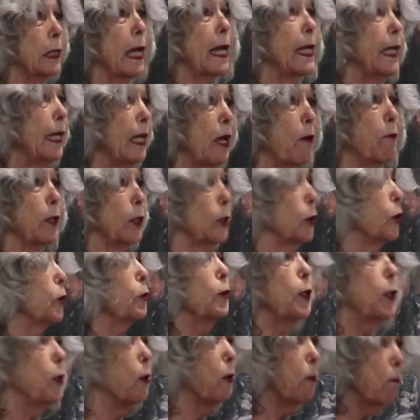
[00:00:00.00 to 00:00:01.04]
hanging out with the
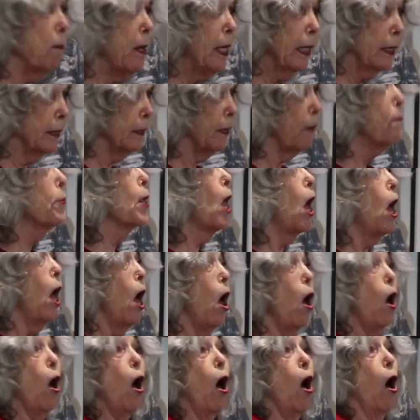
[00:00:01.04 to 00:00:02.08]
dirty old men?
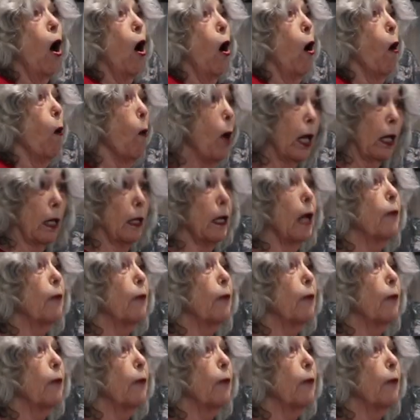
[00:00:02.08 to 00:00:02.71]
Well,